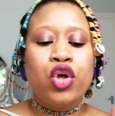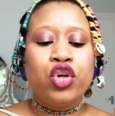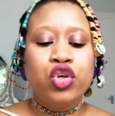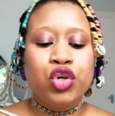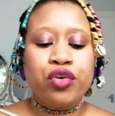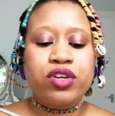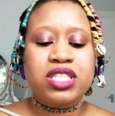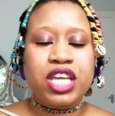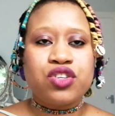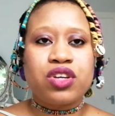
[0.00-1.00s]

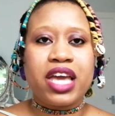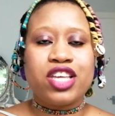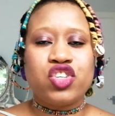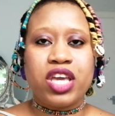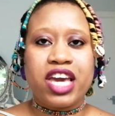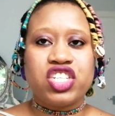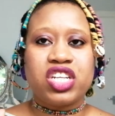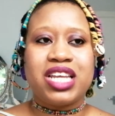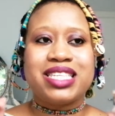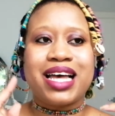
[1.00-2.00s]
Eurocentric
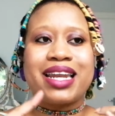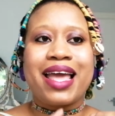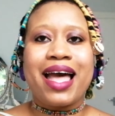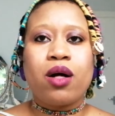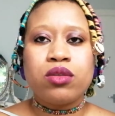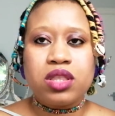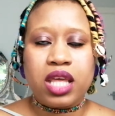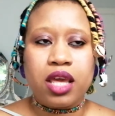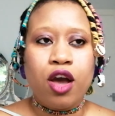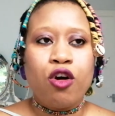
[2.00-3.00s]
education is
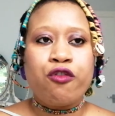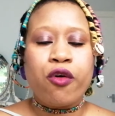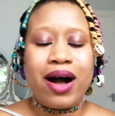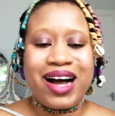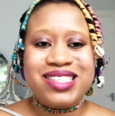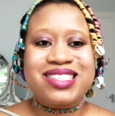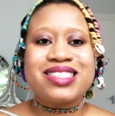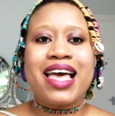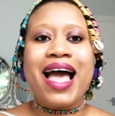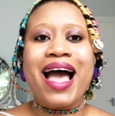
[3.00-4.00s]
unhealthy for
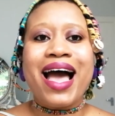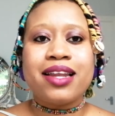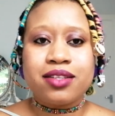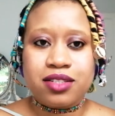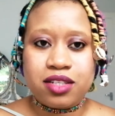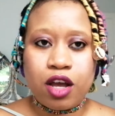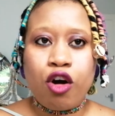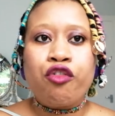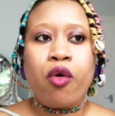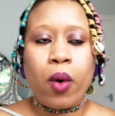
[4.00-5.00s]
us and
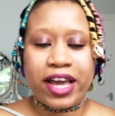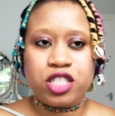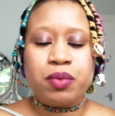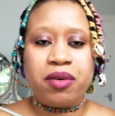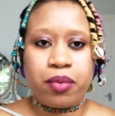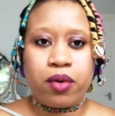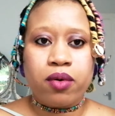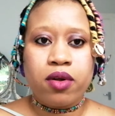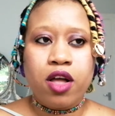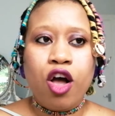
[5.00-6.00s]
for white people.